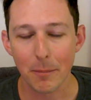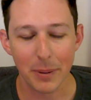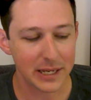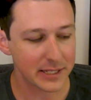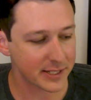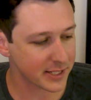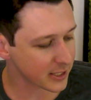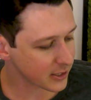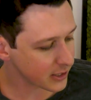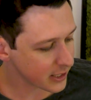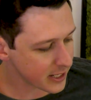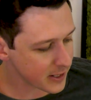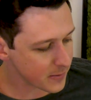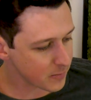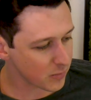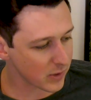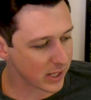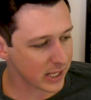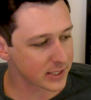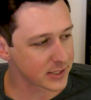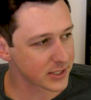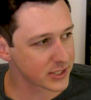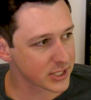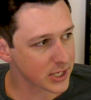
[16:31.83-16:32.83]
Basically,
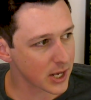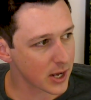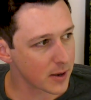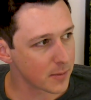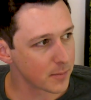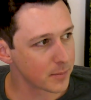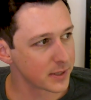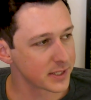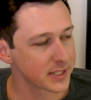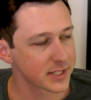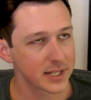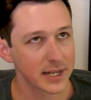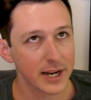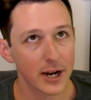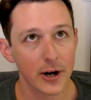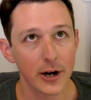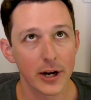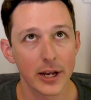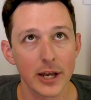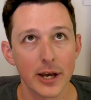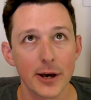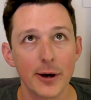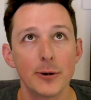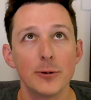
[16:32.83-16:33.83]
in some
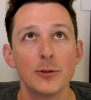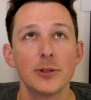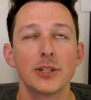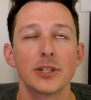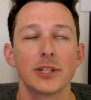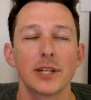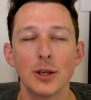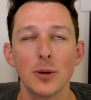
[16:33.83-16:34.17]
scenarios,